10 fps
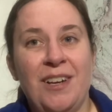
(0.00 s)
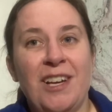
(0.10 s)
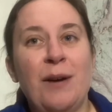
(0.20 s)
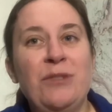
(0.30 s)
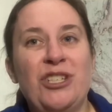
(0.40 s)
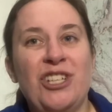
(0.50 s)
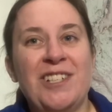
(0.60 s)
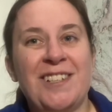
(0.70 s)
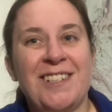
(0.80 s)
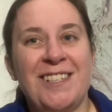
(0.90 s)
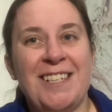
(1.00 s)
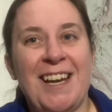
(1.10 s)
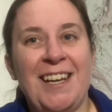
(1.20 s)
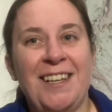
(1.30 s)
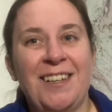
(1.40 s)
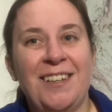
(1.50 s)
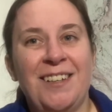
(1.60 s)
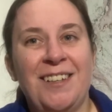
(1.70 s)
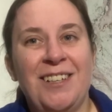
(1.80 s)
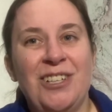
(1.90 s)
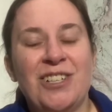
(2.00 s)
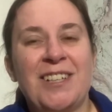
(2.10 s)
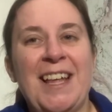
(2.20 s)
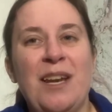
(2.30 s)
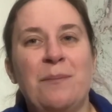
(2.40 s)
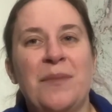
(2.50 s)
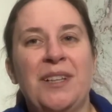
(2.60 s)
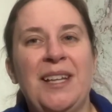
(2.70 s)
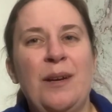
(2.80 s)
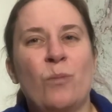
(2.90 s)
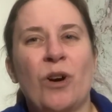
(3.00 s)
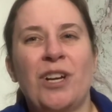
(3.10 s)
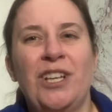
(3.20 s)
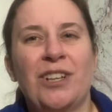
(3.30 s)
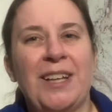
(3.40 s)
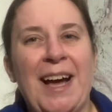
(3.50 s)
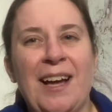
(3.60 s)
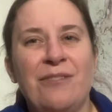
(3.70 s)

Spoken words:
Come to Jesus today. Just let him work in your life.